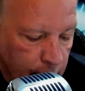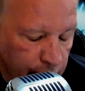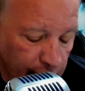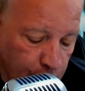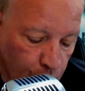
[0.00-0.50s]

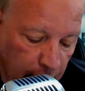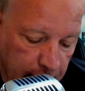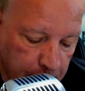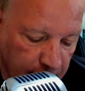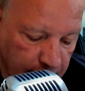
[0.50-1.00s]
Rick
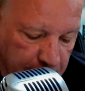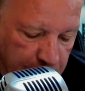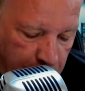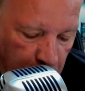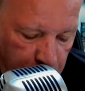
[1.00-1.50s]
Wakeman. This
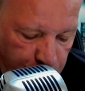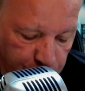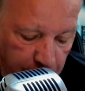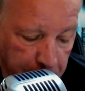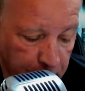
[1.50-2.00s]
is called
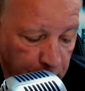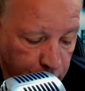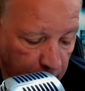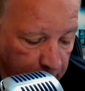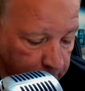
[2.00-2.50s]
Criminal
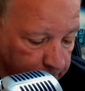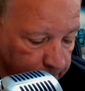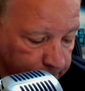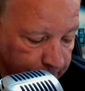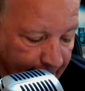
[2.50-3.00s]
Record,
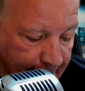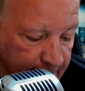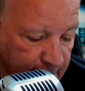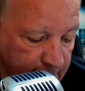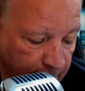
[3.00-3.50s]

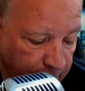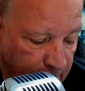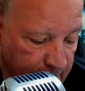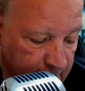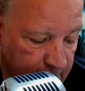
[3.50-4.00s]

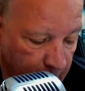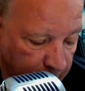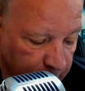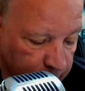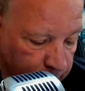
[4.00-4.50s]

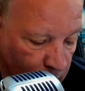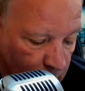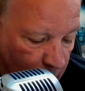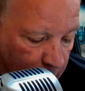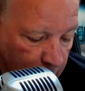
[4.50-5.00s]
1977.
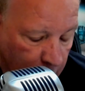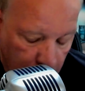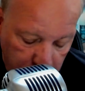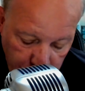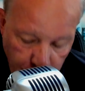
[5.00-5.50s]

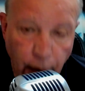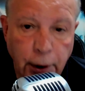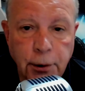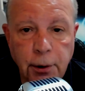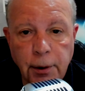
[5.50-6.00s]

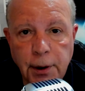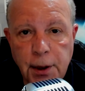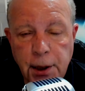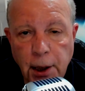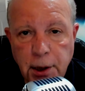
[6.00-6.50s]
Recording during the
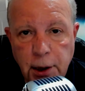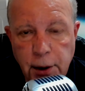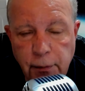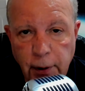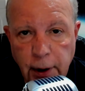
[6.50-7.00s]
sessions
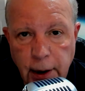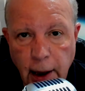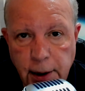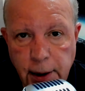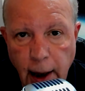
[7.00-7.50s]
for the
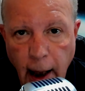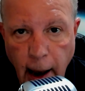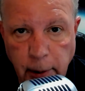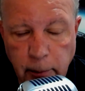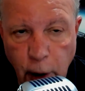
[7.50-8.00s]
Yes
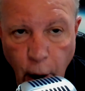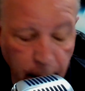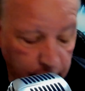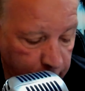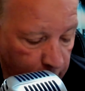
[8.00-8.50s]
album
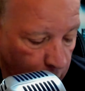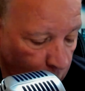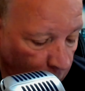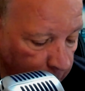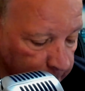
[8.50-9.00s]
Going for the
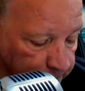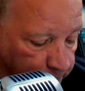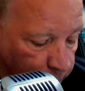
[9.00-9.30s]
One,